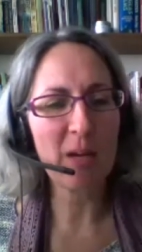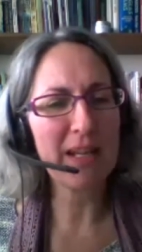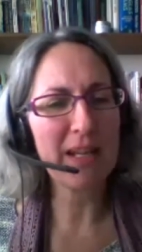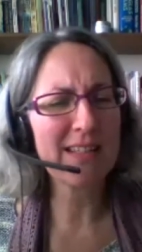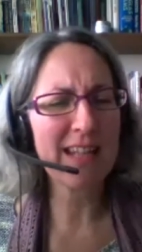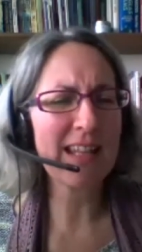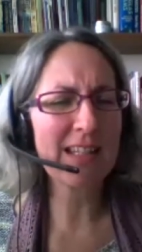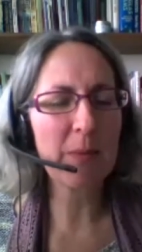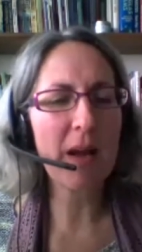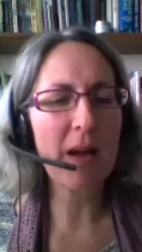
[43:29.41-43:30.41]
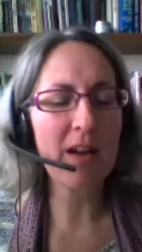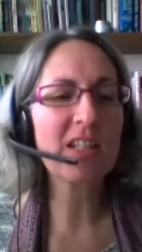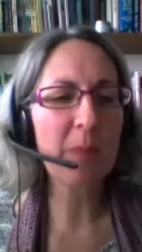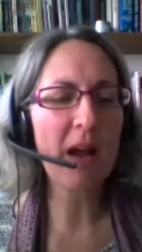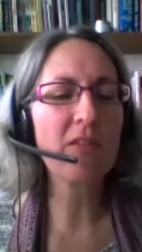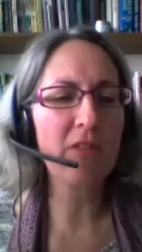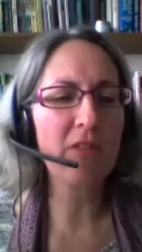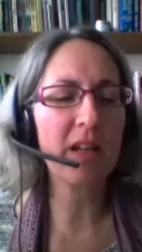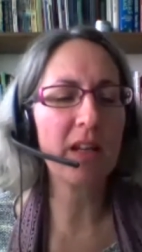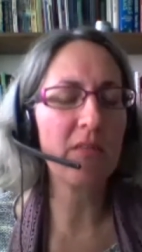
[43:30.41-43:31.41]
but it's about
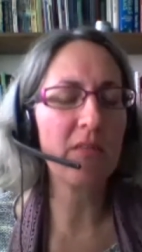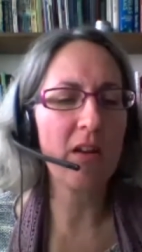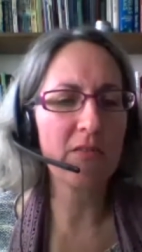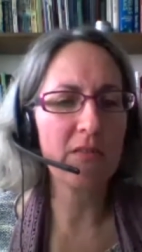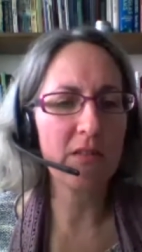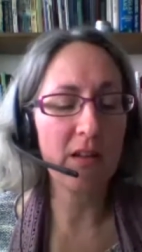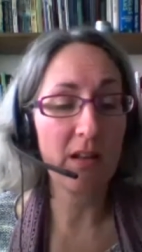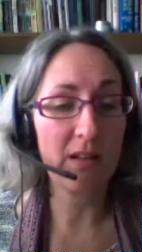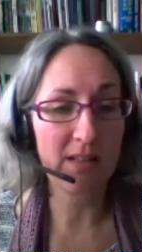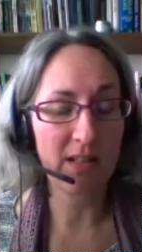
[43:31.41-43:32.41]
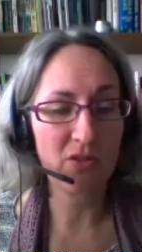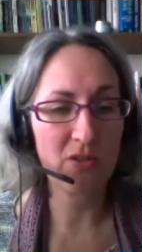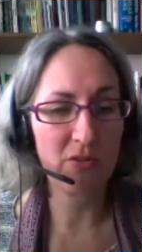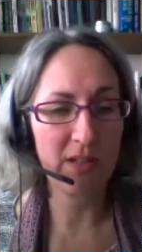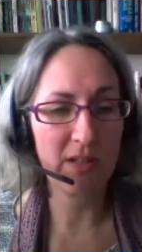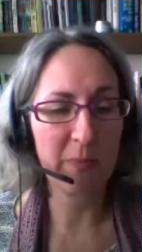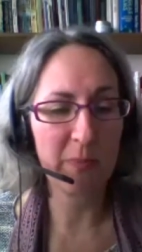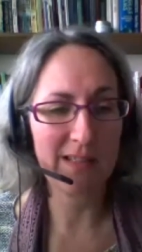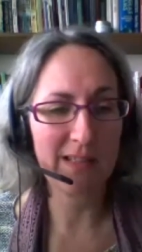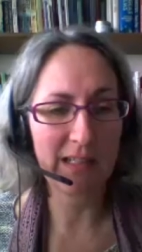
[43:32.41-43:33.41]
growing your own ascension grid,
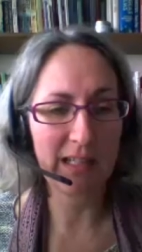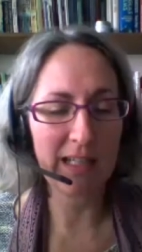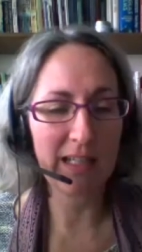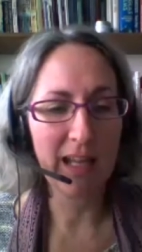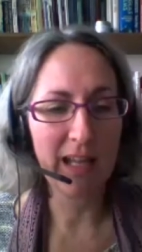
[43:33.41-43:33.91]
basically.